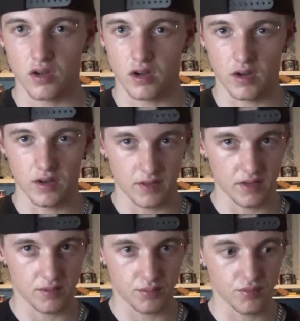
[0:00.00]

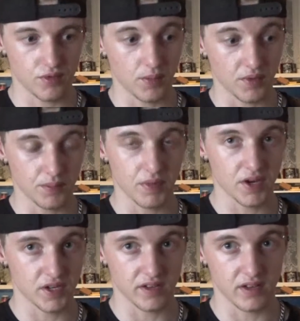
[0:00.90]
Some of the
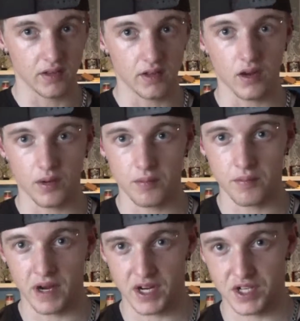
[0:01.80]
purchases I
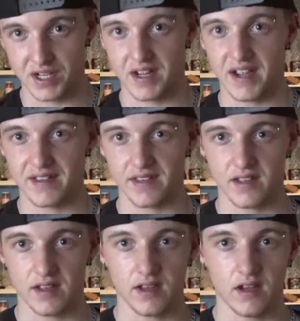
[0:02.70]
managed to get
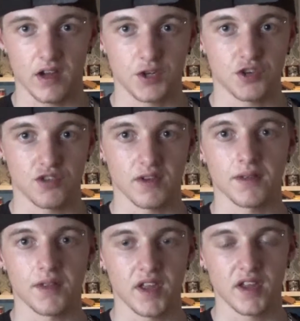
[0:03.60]

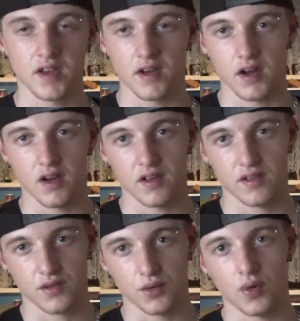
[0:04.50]
during the
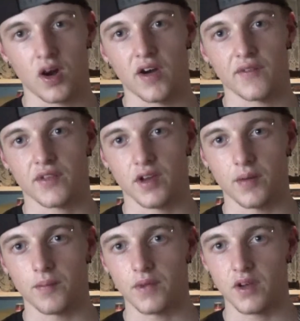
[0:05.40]
school half
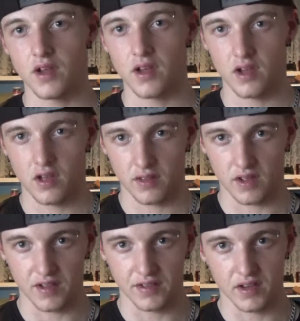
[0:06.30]
term
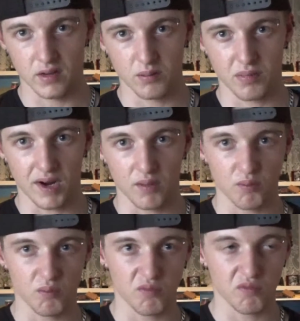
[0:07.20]
that I did about
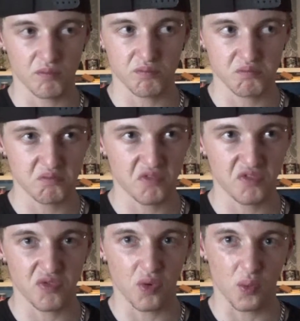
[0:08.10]

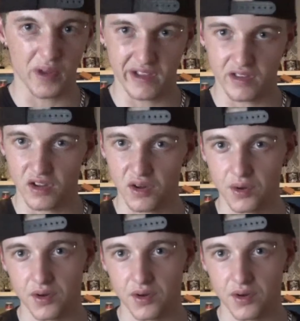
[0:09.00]
4 weeks ago.